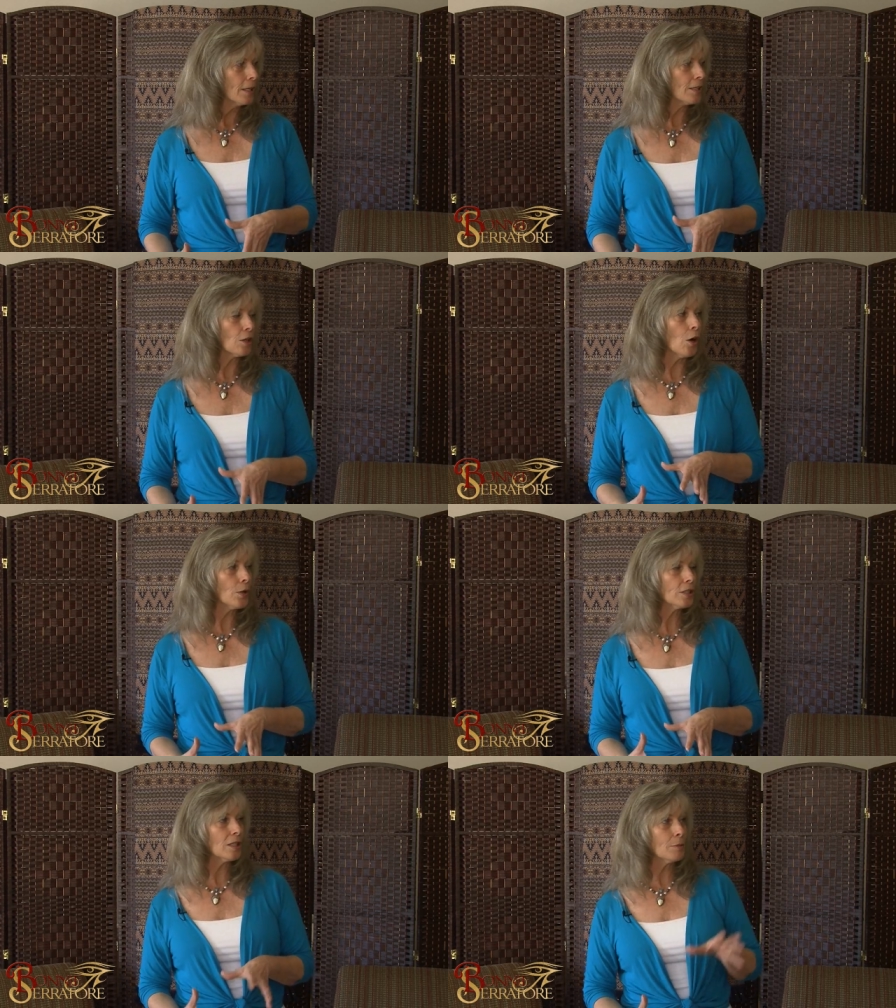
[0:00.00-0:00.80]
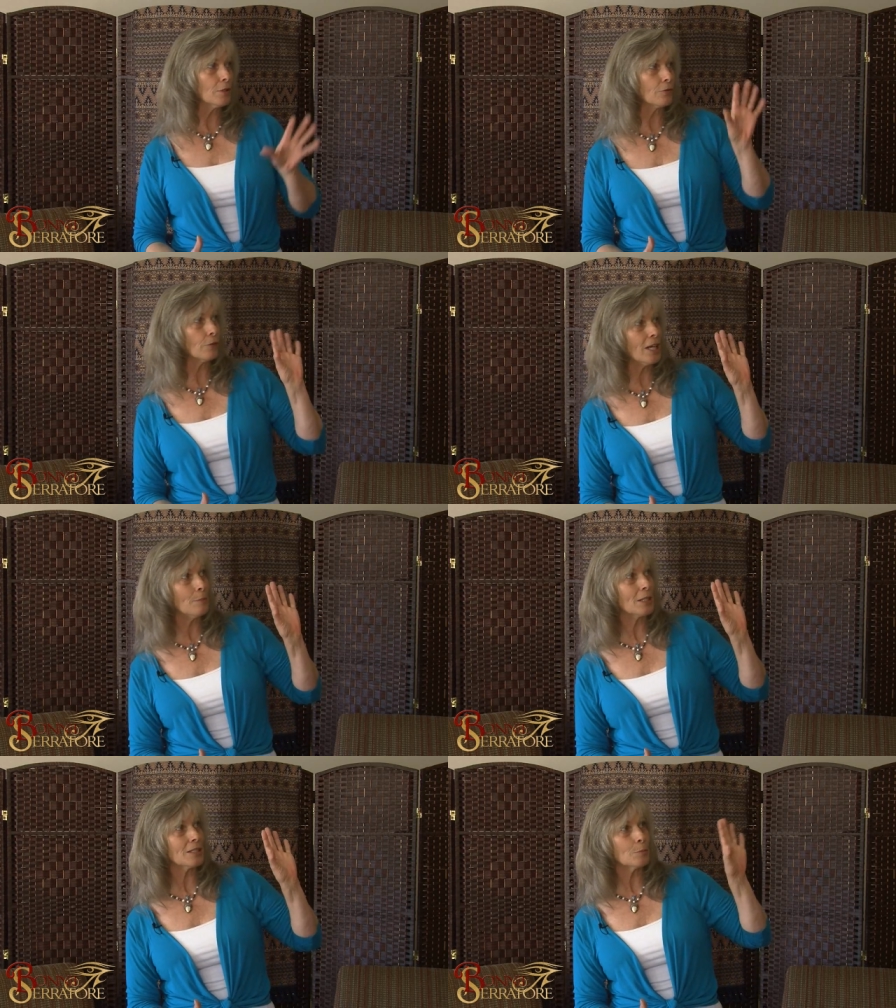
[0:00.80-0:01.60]
is always going to be afraid
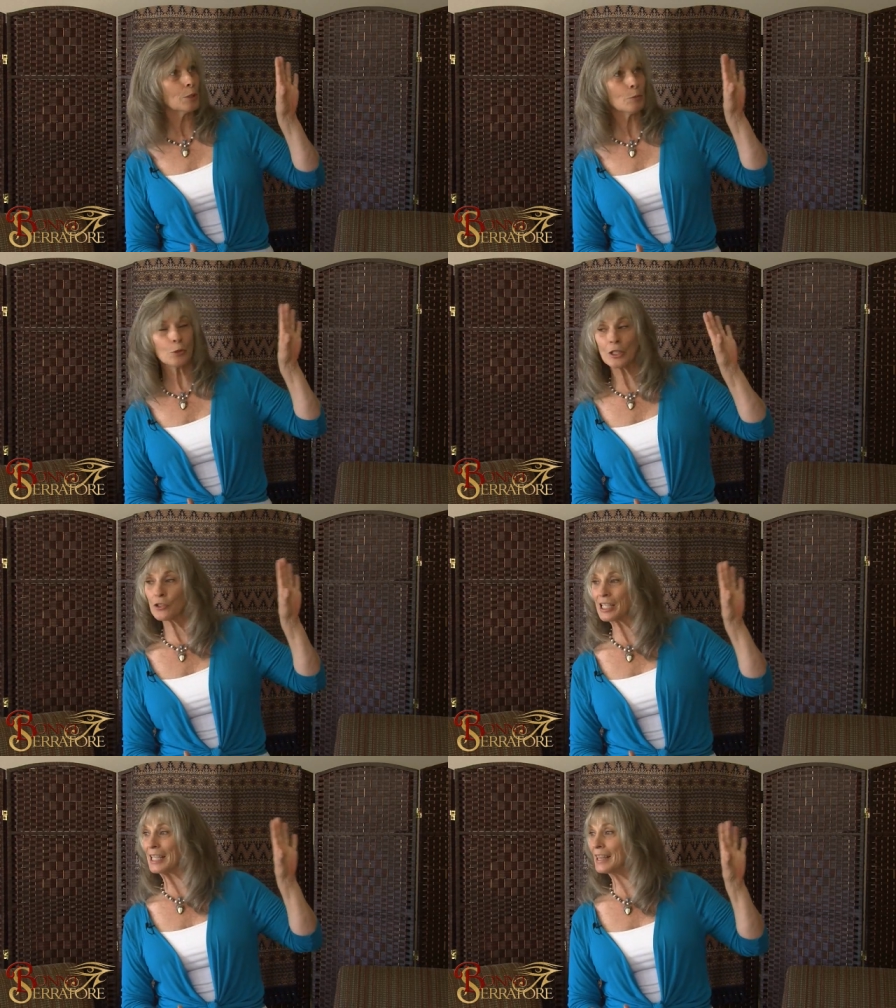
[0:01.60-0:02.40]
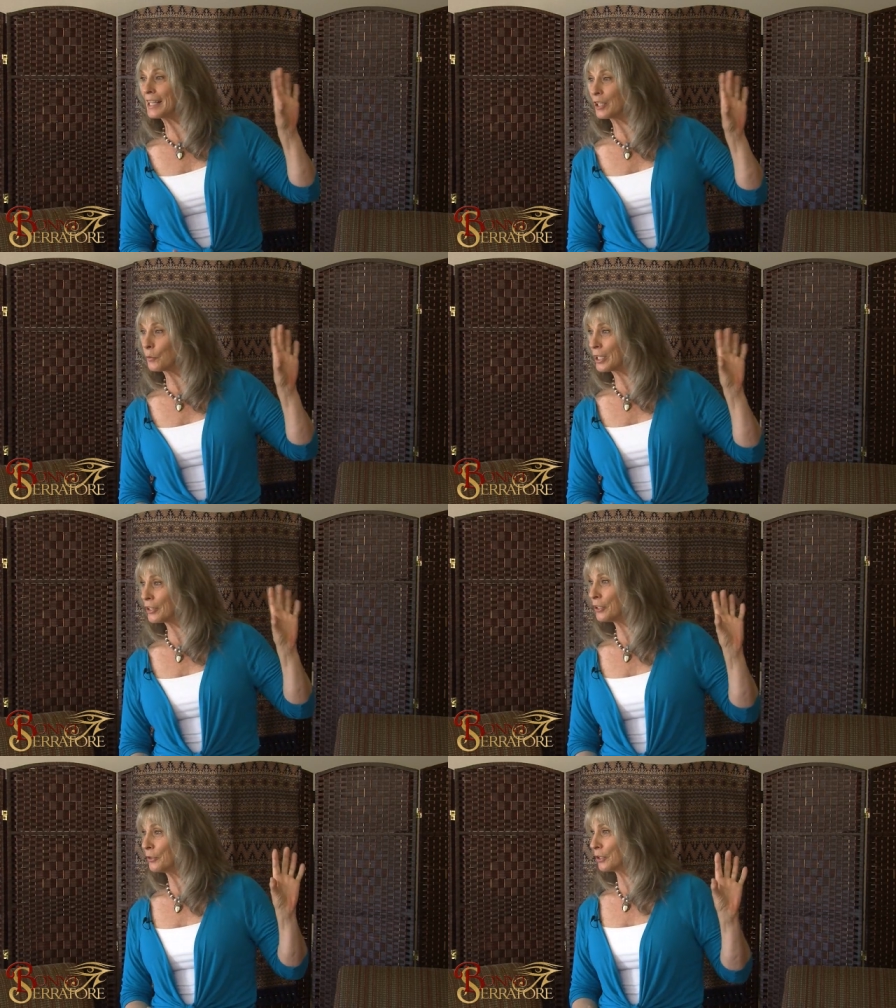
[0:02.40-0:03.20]
because the perpetrator's in there
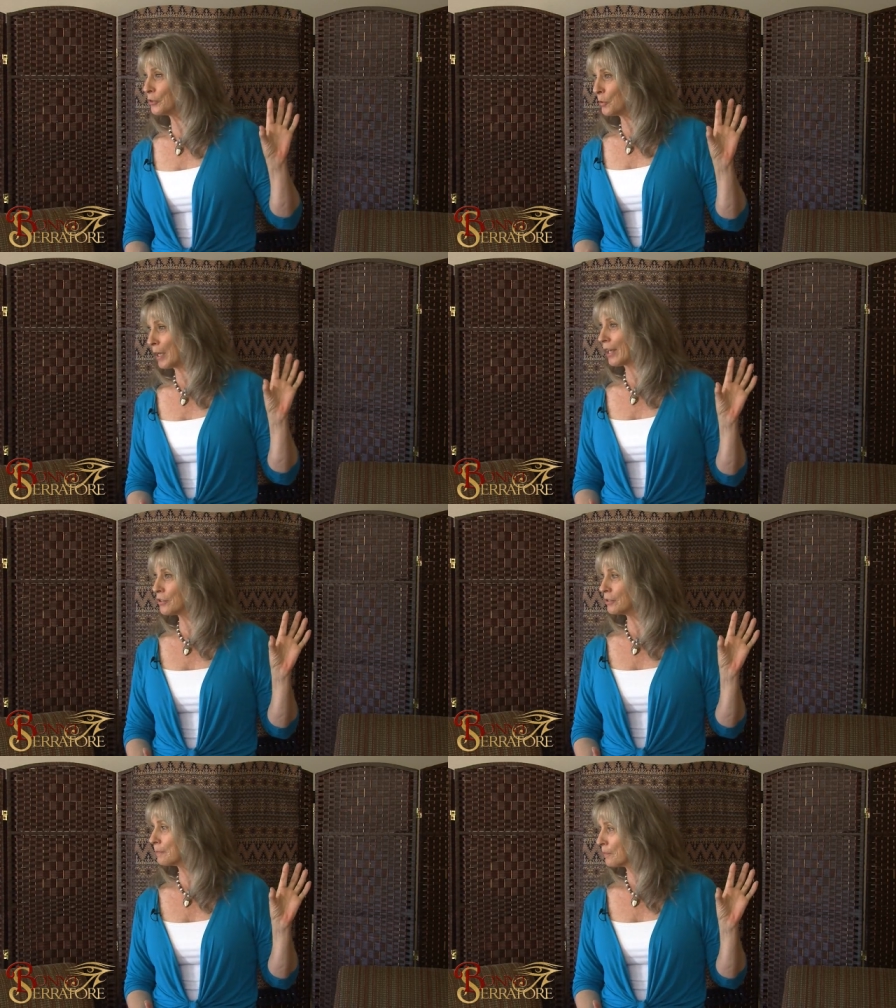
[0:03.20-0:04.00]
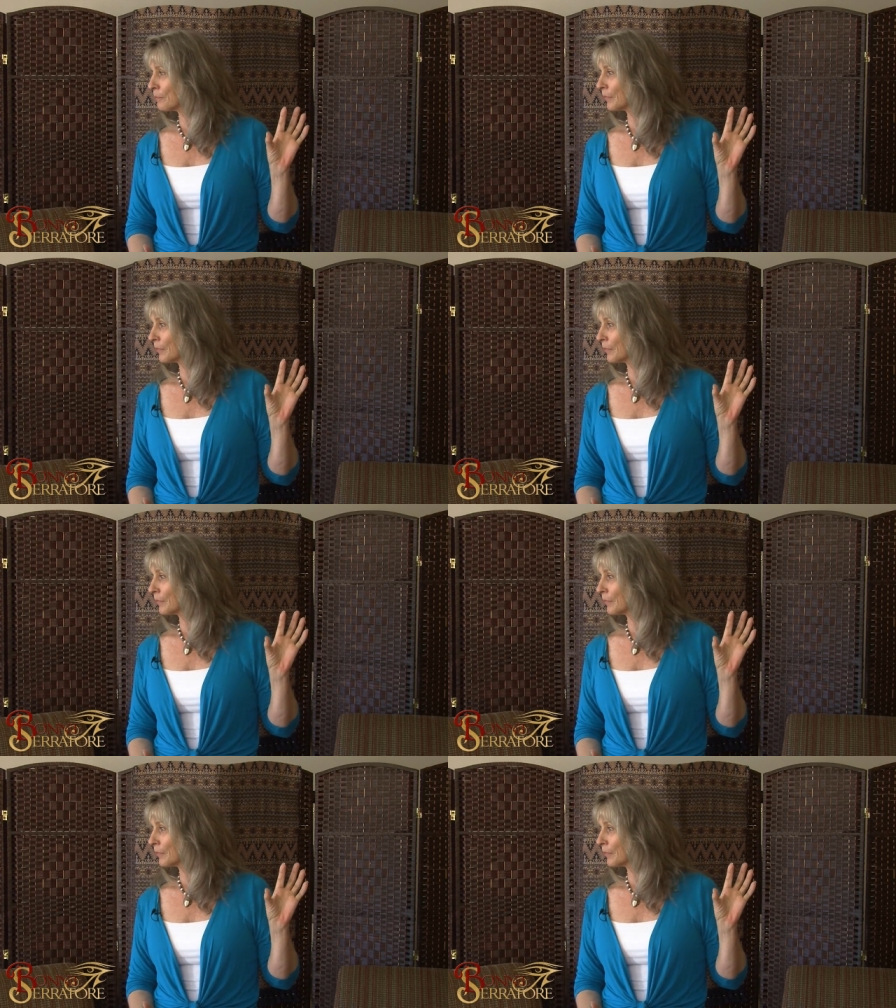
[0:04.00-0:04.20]
with you. Can you imagine?